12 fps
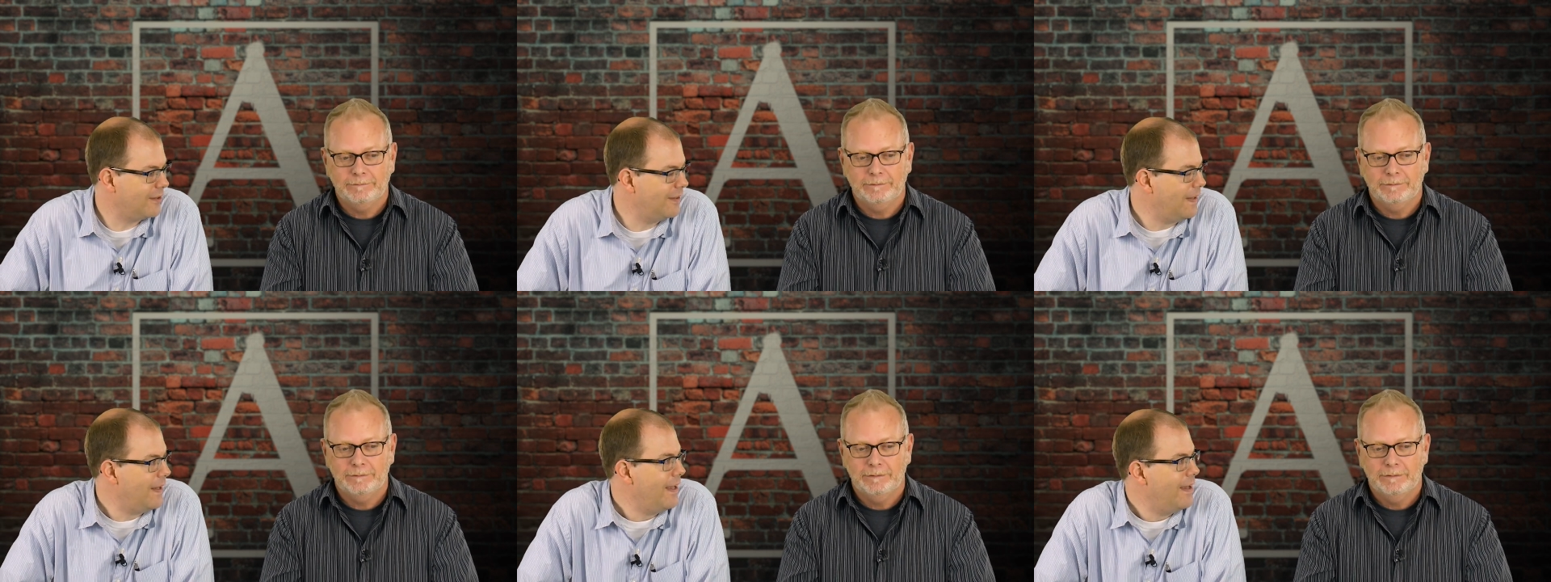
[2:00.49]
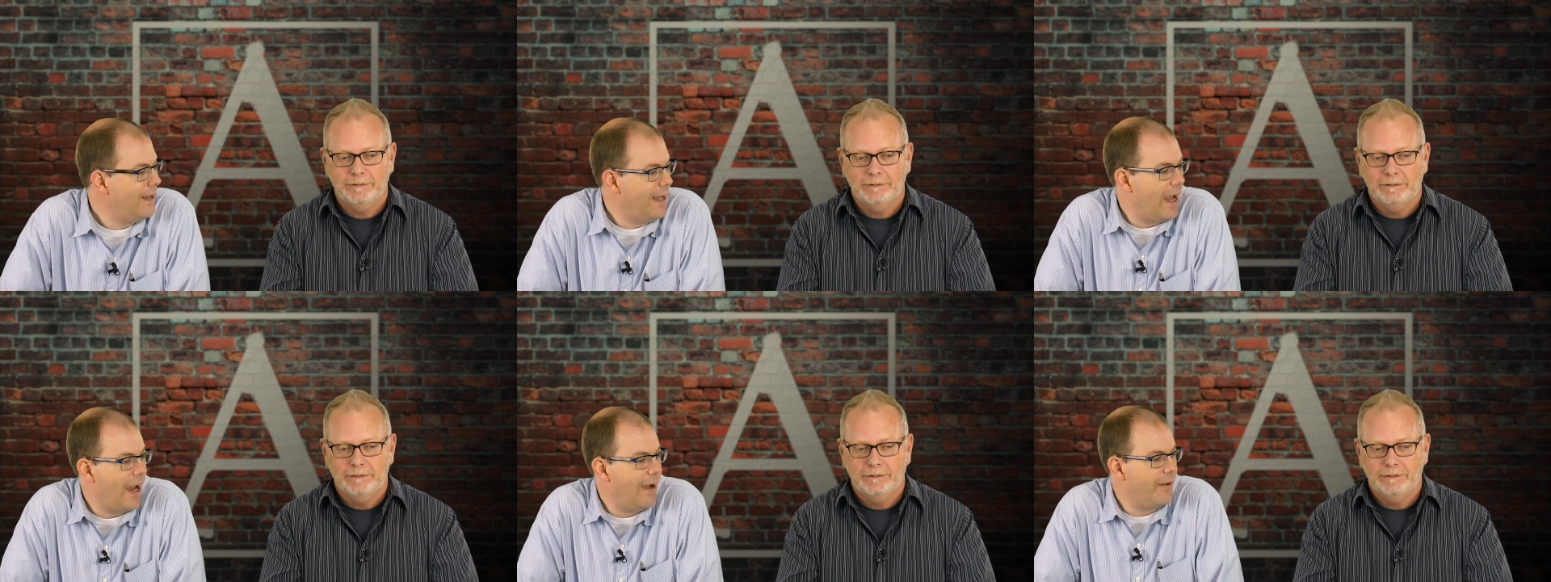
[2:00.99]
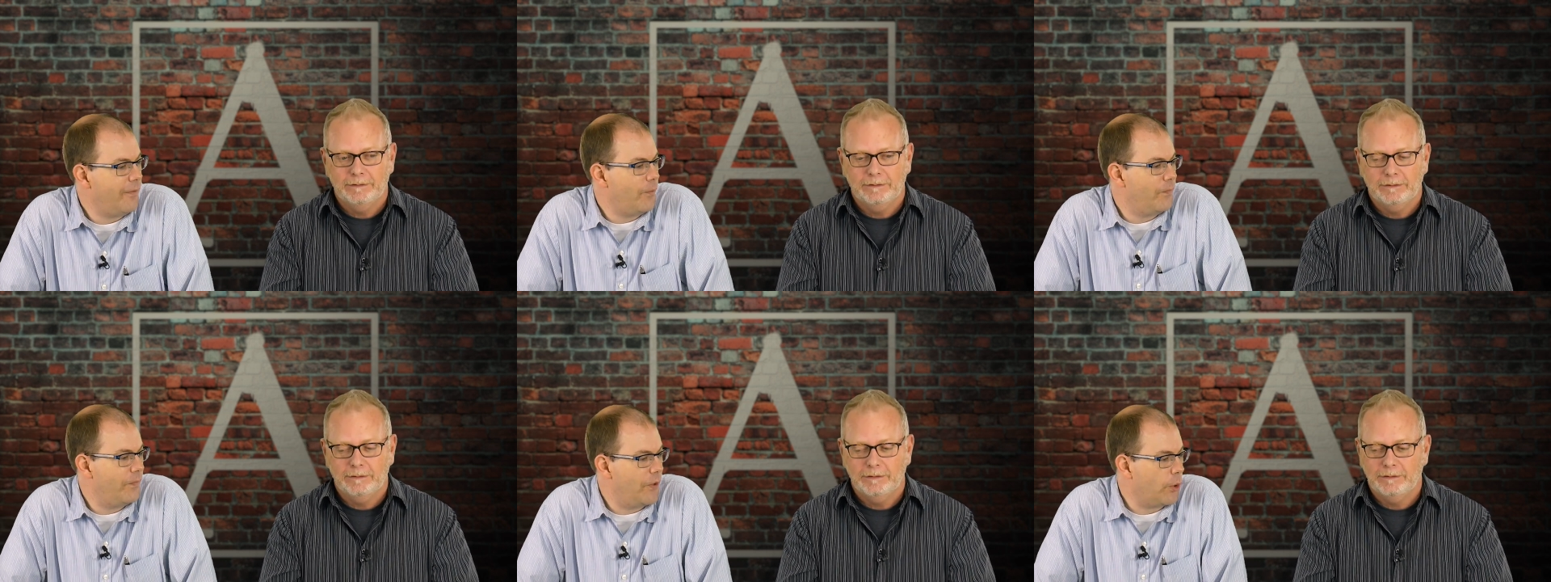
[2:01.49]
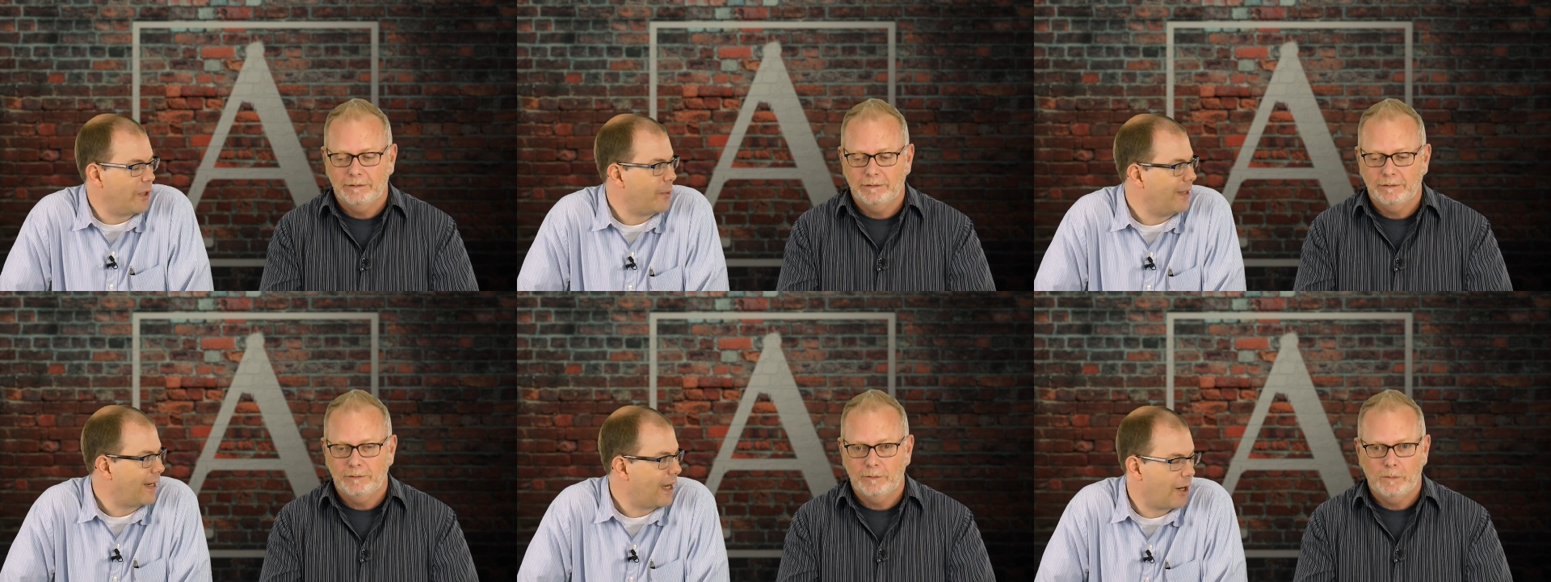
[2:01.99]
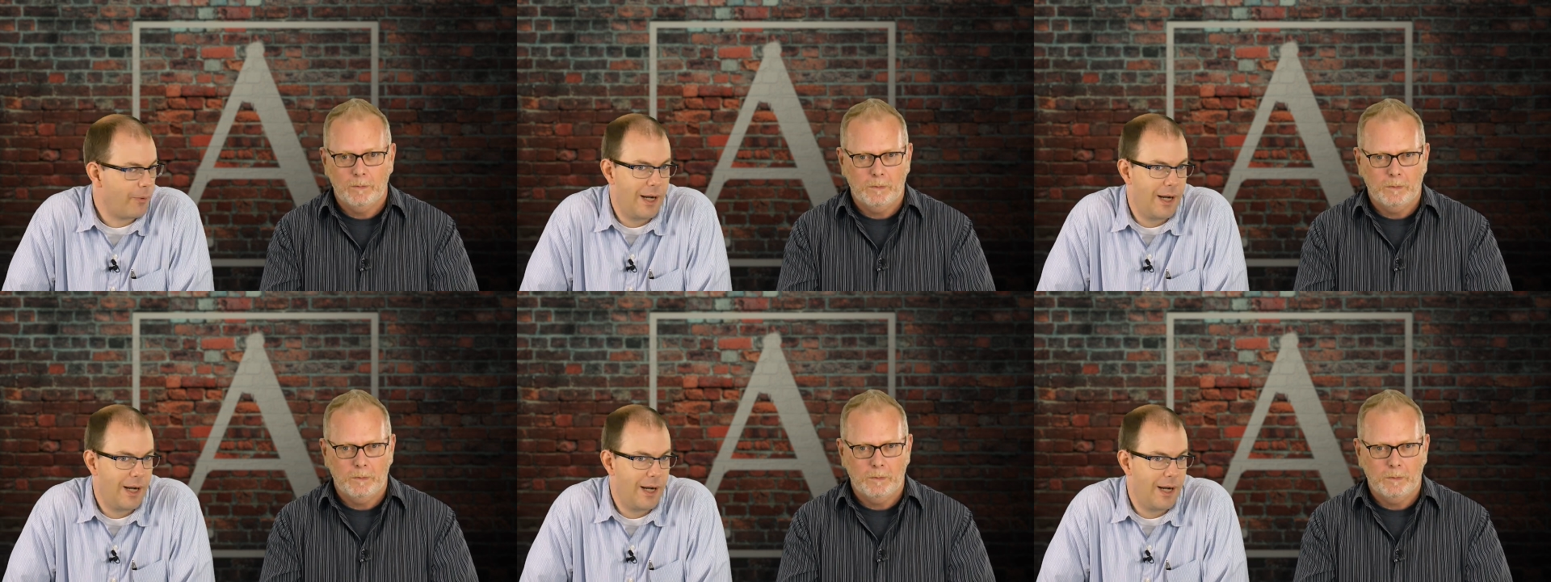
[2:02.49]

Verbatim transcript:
Speaker 1: and the only one that got it